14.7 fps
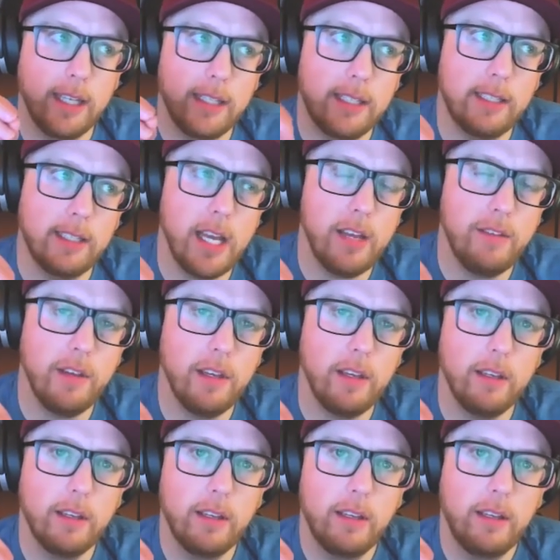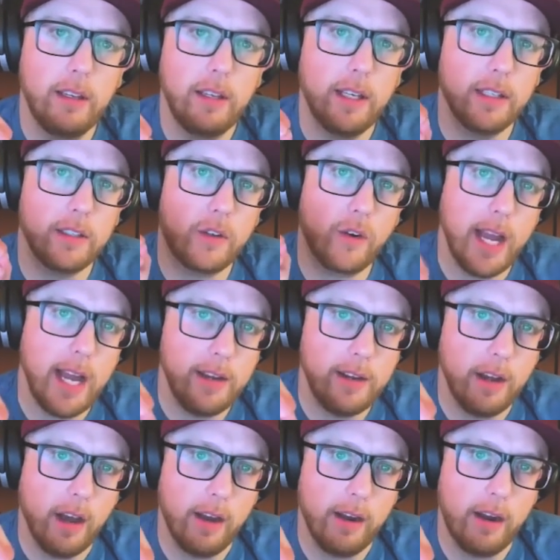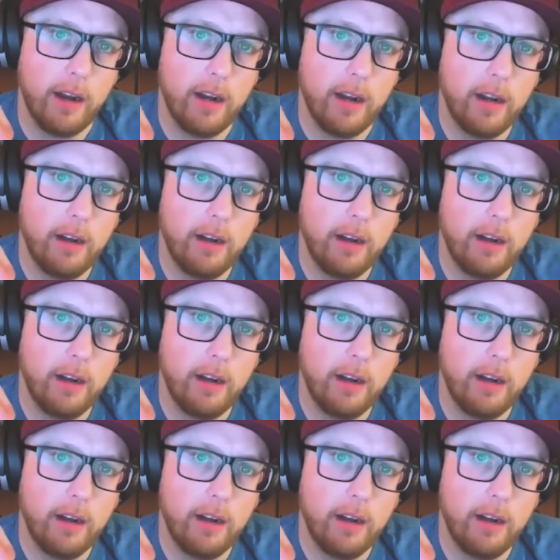and saving his granddaughter,